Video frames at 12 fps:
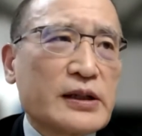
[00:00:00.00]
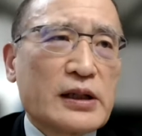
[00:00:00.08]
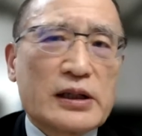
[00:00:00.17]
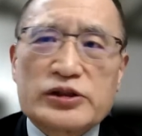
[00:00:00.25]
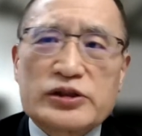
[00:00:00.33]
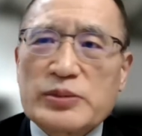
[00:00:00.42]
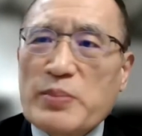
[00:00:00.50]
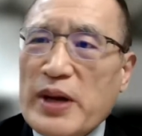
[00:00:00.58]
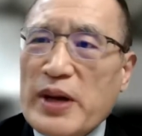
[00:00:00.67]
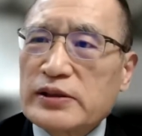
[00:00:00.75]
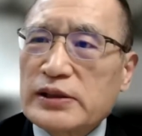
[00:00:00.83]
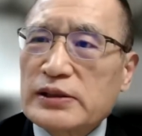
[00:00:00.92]

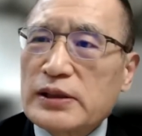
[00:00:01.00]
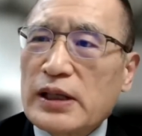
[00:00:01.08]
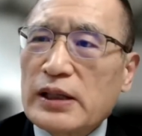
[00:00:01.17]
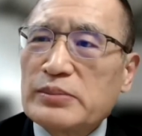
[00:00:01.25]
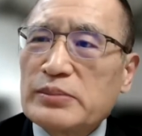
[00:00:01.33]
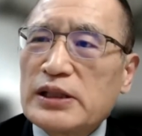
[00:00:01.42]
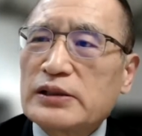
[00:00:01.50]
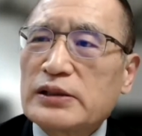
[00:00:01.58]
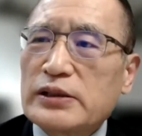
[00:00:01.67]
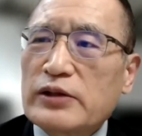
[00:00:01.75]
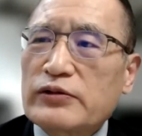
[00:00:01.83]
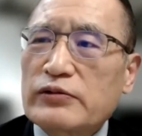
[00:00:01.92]
asymmetrical uh,
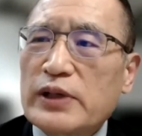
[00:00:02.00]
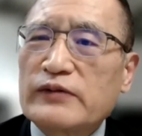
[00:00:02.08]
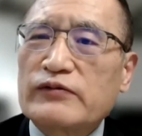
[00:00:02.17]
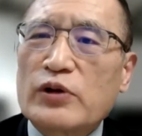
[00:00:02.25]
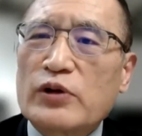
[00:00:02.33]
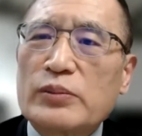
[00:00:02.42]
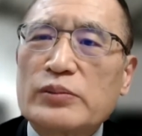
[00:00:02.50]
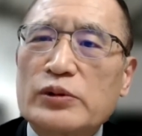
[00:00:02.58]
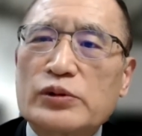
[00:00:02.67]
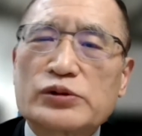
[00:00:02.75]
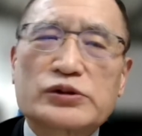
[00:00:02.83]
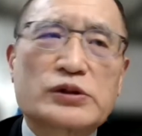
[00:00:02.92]
military threat from
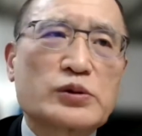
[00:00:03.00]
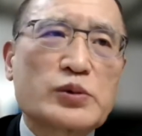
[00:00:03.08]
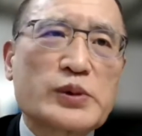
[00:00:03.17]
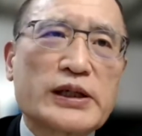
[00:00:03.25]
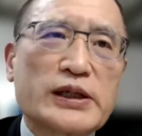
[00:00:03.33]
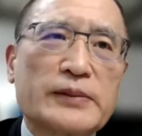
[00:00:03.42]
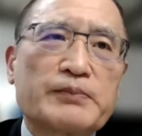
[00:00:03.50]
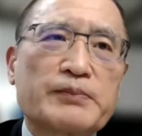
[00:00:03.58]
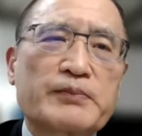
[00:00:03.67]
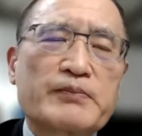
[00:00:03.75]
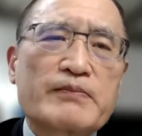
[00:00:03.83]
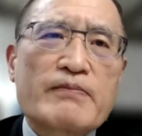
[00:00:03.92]
North Korea,
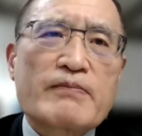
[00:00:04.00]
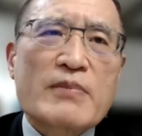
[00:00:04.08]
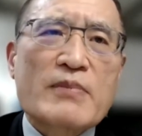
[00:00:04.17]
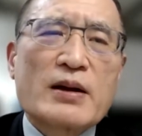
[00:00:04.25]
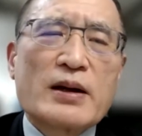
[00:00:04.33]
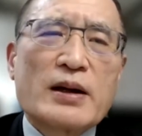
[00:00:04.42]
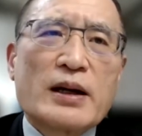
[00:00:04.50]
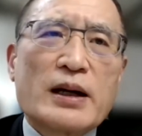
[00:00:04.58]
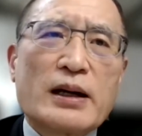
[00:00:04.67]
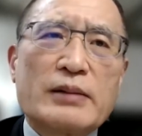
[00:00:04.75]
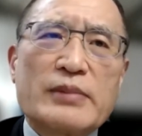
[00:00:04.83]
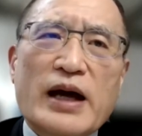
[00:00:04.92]

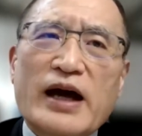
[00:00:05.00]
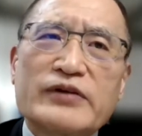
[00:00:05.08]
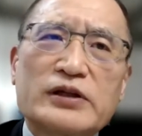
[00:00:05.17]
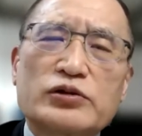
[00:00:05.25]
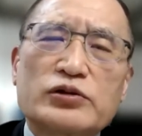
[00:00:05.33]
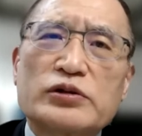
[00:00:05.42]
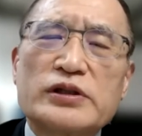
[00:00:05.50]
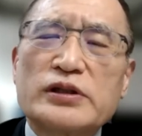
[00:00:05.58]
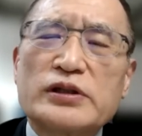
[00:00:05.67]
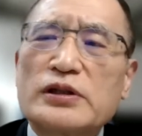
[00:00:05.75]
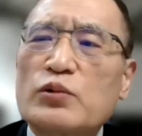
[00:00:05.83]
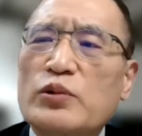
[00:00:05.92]
um, having to
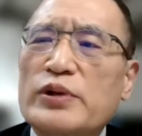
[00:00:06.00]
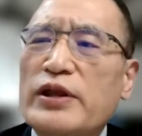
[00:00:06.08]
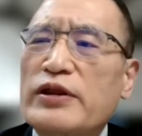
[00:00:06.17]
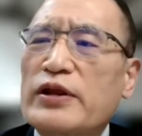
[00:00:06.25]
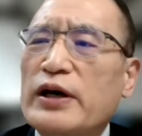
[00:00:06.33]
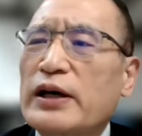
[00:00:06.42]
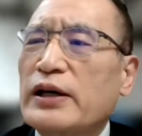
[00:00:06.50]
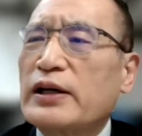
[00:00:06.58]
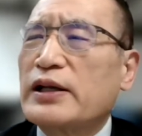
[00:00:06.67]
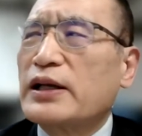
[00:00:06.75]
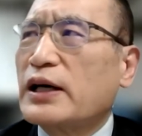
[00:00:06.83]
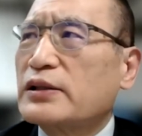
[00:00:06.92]
deal with uh,
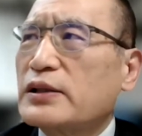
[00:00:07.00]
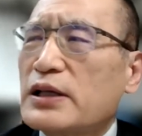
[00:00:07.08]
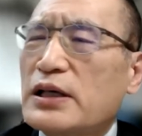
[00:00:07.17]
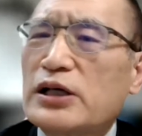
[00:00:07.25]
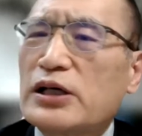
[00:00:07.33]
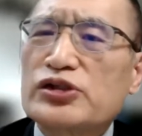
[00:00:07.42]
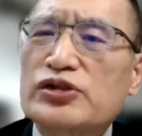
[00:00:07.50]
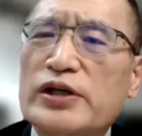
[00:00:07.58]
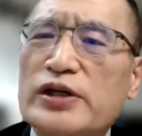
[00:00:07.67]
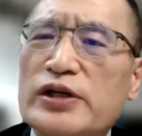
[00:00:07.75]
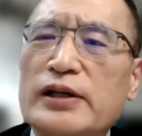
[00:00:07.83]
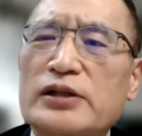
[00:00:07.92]
another
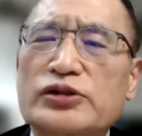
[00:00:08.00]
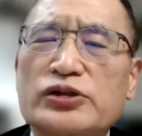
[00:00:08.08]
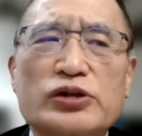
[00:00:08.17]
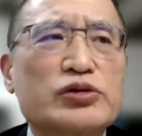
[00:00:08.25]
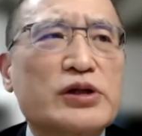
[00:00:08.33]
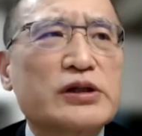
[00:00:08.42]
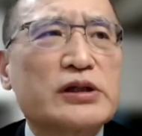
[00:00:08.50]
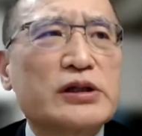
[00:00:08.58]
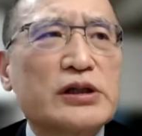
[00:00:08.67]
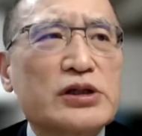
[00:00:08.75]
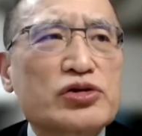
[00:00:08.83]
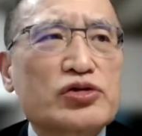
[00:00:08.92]
large-scale security
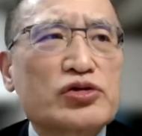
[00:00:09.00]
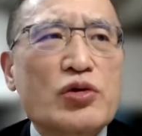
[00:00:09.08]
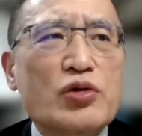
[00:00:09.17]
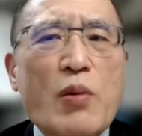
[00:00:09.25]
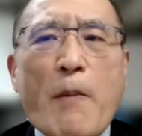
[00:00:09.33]
issue